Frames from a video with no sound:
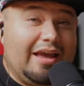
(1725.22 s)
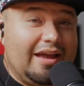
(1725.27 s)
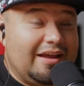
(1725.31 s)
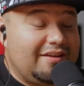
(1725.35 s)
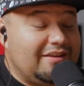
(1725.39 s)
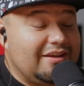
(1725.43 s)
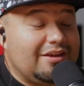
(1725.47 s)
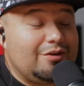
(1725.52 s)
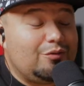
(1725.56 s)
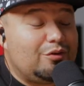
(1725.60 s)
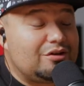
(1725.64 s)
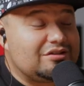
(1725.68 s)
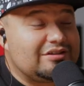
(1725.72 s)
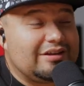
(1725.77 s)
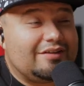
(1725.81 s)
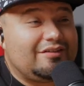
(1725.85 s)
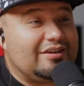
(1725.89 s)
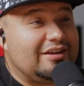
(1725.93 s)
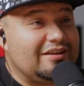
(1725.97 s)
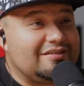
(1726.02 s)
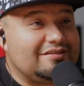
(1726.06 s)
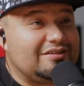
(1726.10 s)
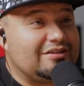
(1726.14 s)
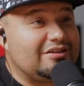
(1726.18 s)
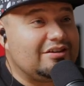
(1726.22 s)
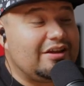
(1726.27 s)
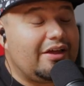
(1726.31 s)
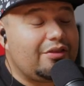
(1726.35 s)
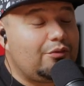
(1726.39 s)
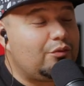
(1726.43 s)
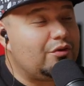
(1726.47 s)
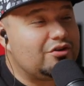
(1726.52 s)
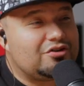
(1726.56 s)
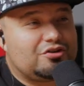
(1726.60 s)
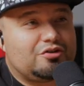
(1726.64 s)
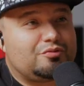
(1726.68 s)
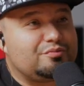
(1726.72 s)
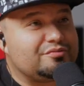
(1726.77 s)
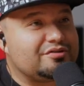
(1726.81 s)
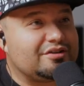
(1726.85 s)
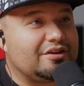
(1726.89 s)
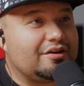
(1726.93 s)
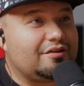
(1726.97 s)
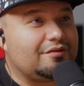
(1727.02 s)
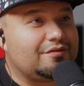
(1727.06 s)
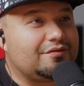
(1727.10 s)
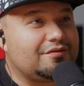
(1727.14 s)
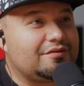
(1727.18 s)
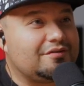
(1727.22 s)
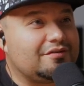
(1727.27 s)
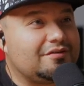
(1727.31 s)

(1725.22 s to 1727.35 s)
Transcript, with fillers: and he wants to. Have, he's a death wish himself.